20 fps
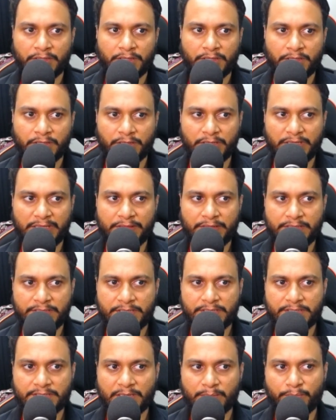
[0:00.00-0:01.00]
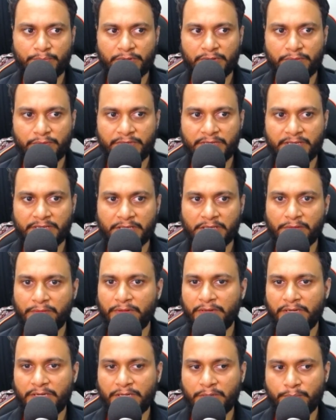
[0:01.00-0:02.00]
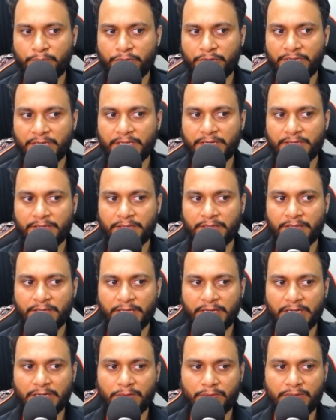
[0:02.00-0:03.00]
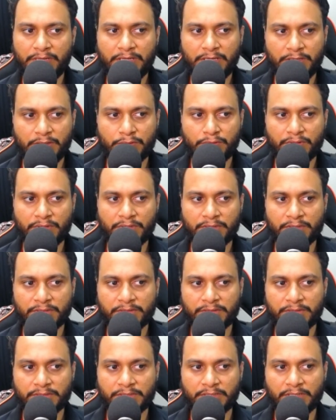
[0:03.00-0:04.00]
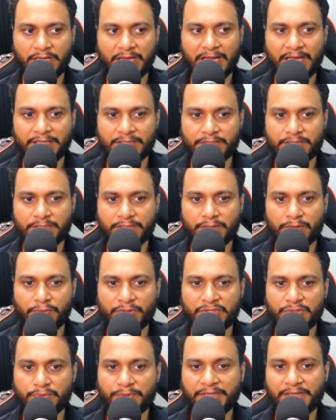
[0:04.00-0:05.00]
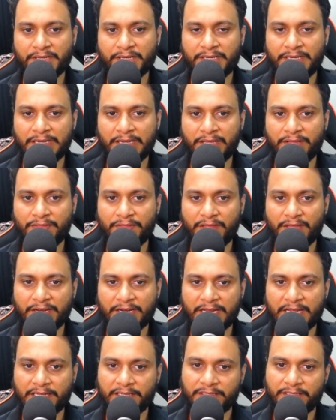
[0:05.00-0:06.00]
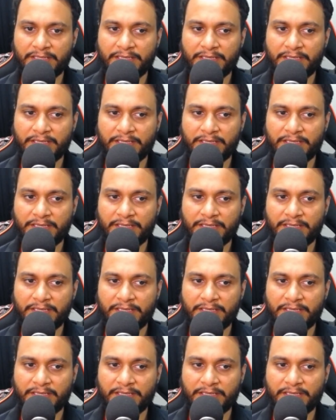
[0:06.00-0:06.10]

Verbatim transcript: uh, in this example we are given an input array and we need to return the answer which will contain the rank